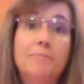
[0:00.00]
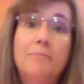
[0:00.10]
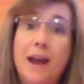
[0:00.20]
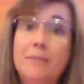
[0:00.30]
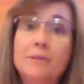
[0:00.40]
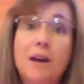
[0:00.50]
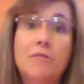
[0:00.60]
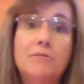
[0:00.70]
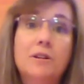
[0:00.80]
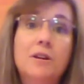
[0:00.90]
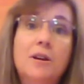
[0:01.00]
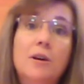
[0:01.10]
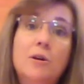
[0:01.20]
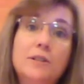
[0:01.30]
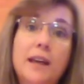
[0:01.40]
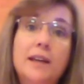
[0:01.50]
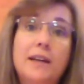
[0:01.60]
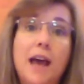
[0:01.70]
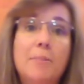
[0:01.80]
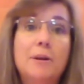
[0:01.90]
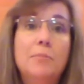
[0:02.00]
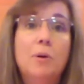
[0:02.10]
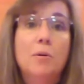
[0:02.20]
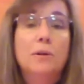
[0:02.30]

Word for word: by himself or take a nap in a boat